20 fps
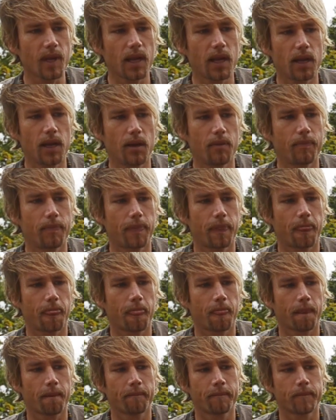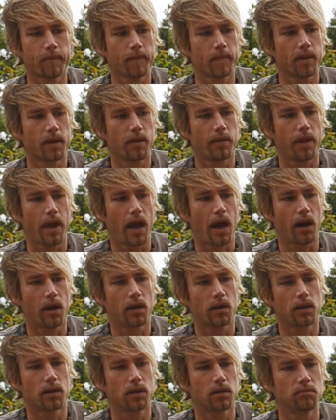there
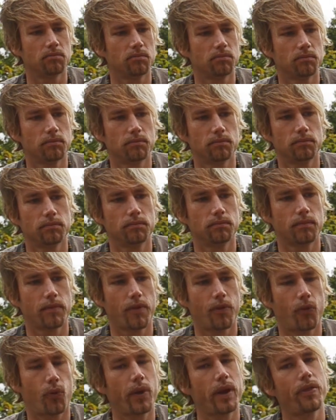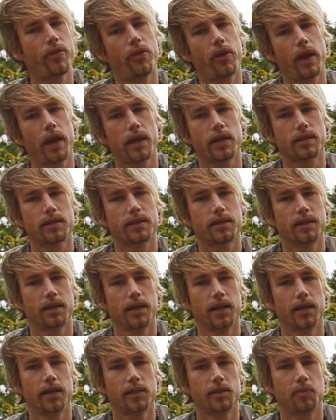are 3 things
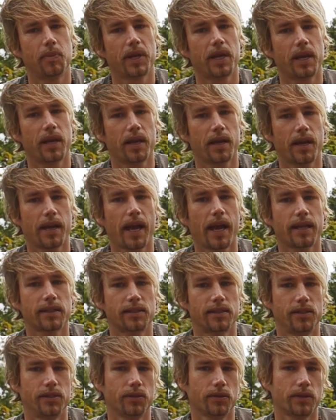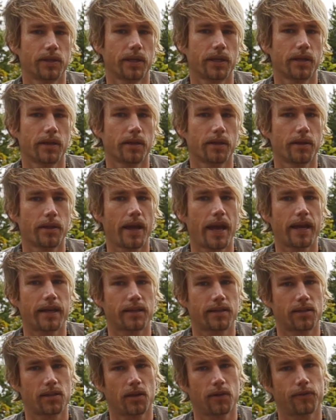speaking against using
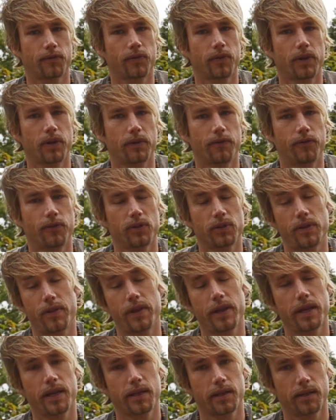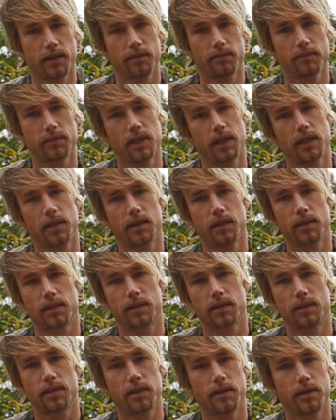that software. First thing is